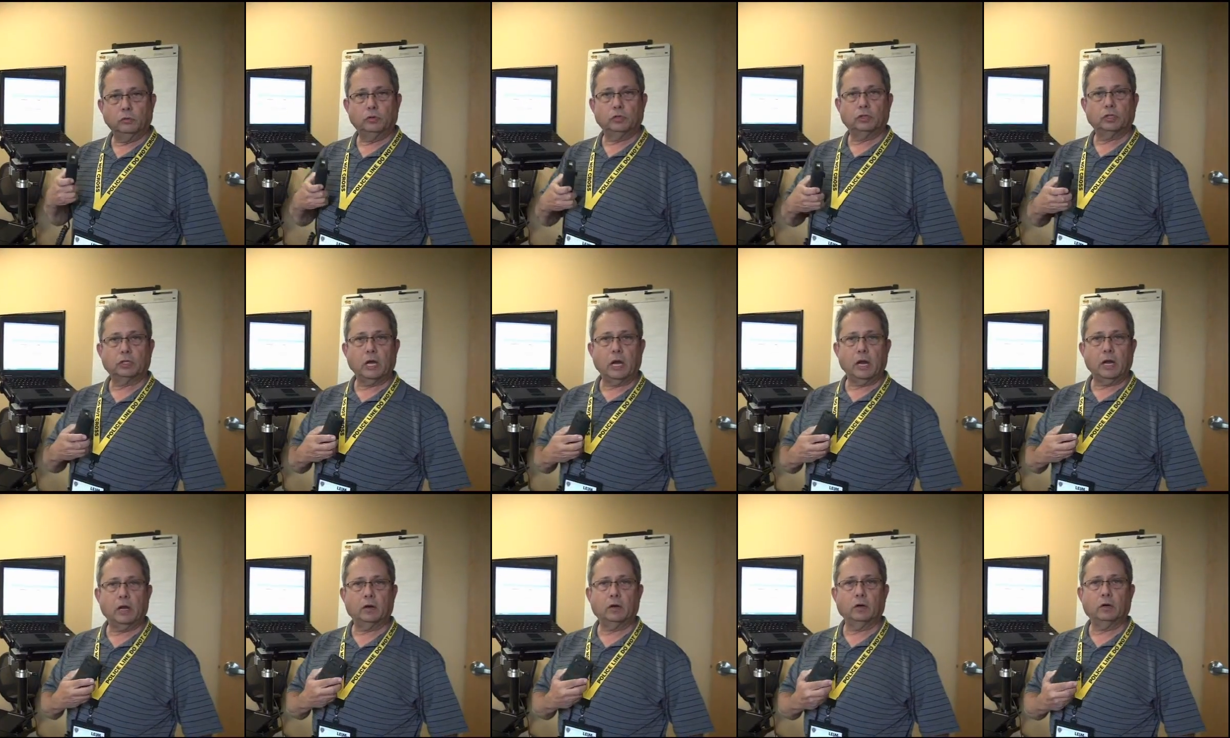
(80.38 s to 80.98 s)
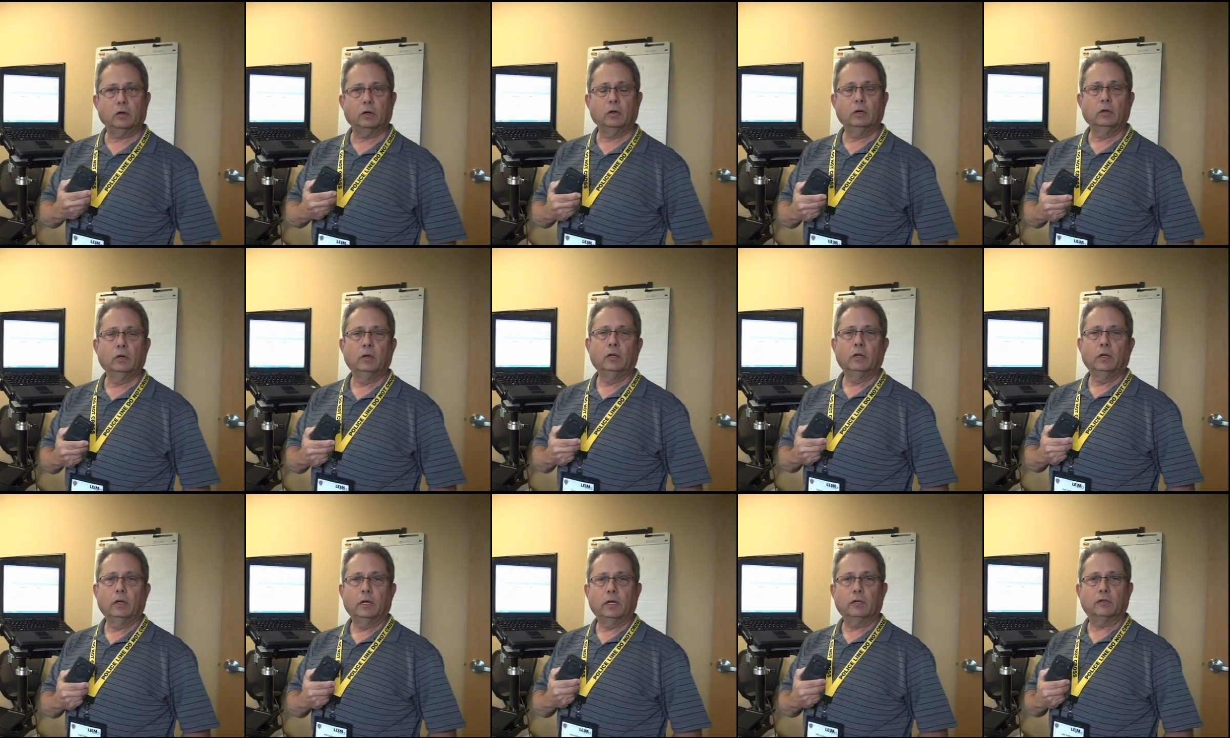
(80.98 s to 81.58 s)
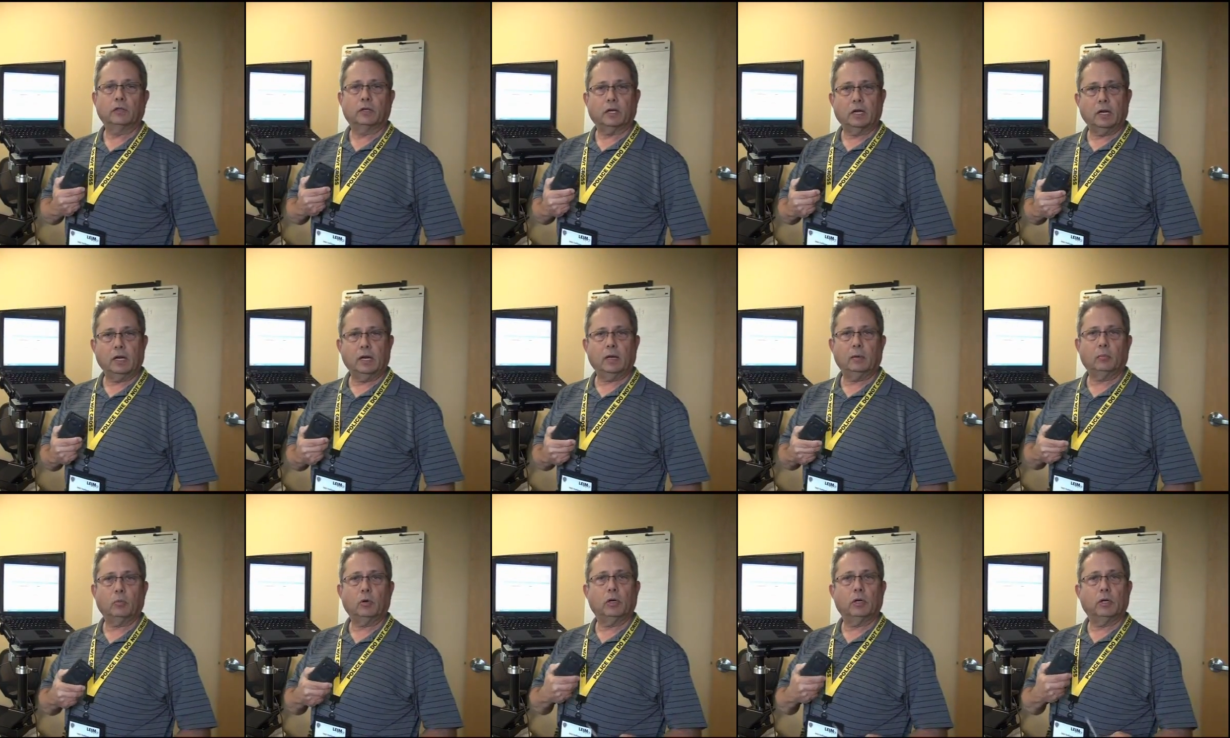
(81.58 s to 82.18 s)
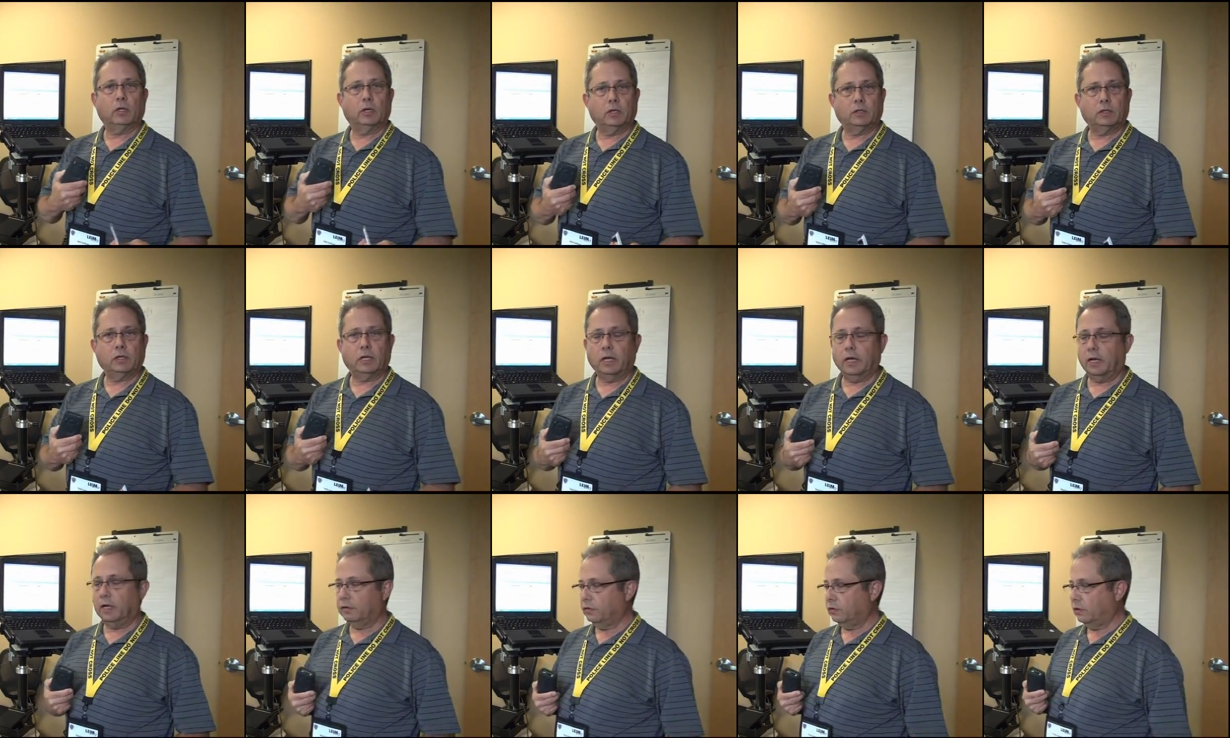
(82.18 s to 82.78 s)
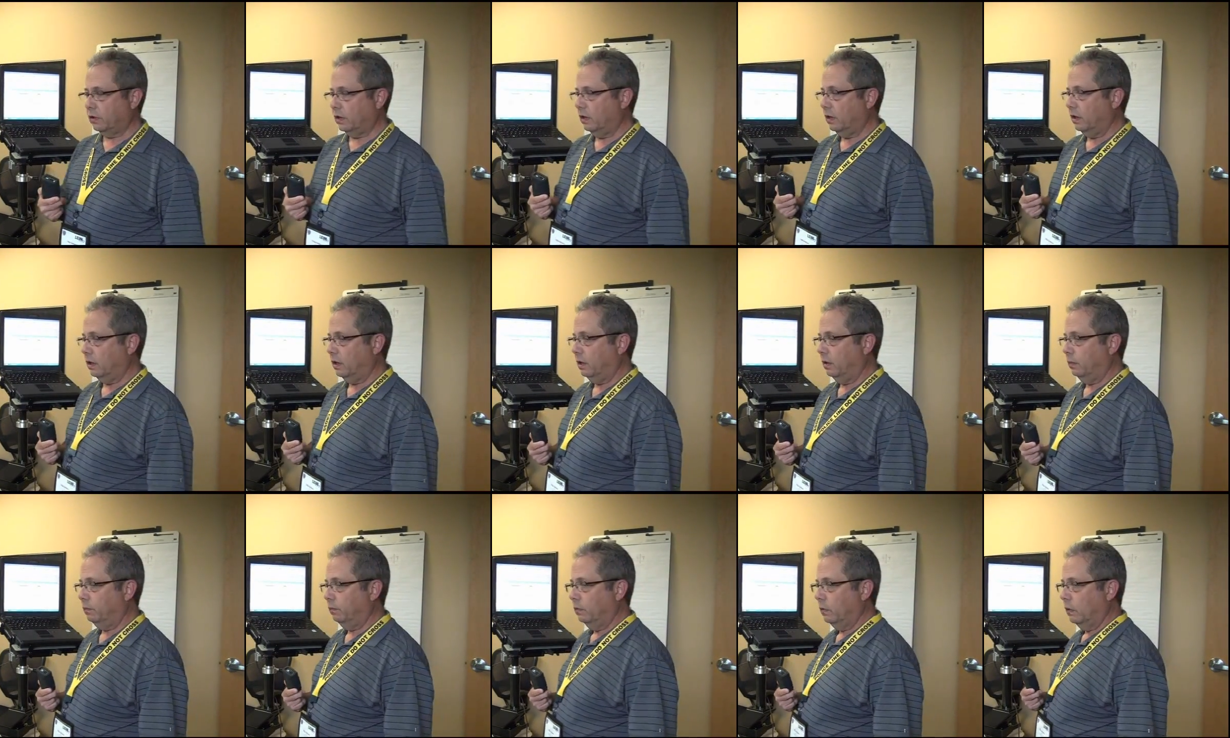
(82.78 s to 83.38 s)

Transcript: scanner as a camera and attach a